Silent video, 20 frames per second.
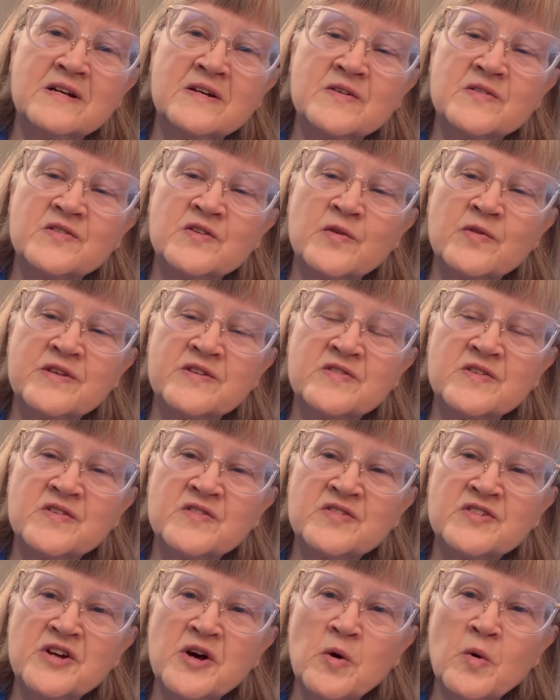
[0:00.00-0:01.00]
So this
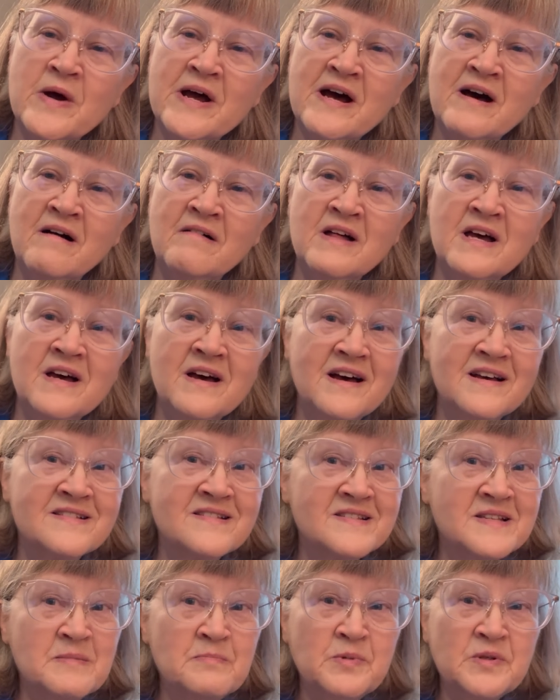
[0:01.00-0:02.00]
is Noel, a
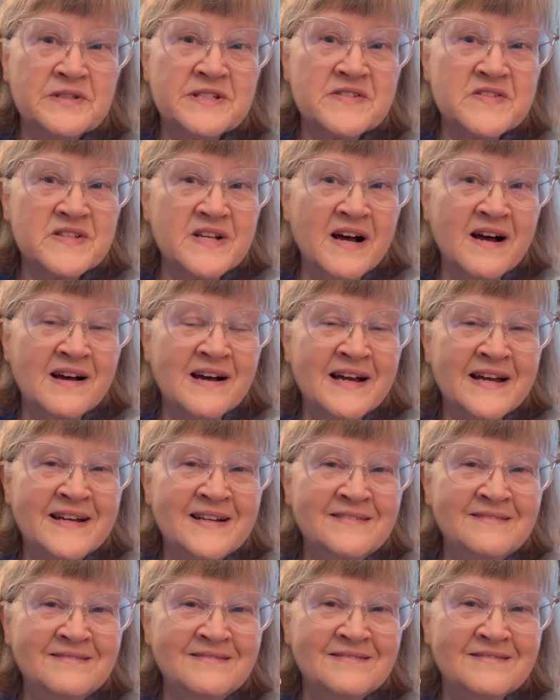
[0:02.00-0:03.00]
simple
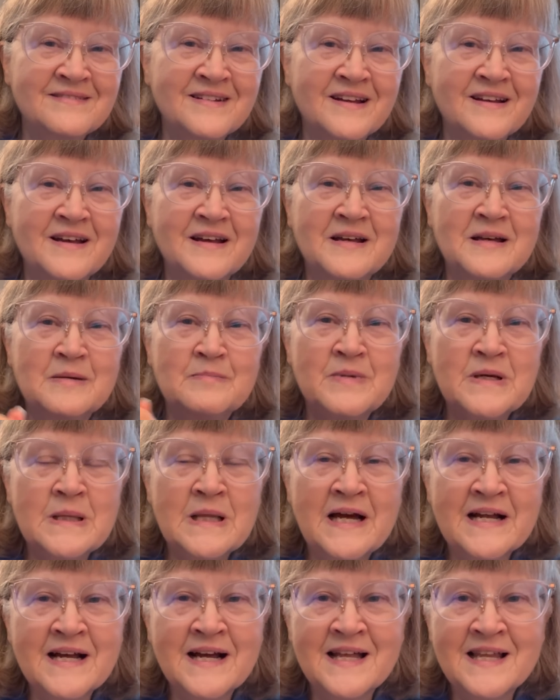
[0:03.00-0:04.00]
design, but
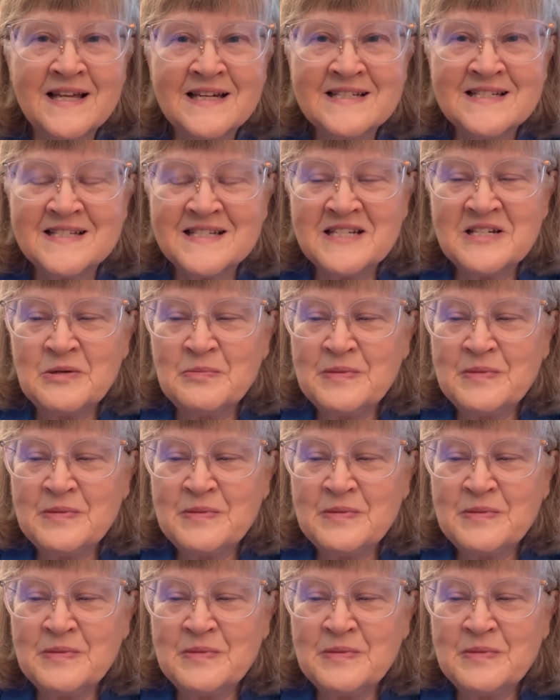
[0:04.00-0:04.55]
like I like to tell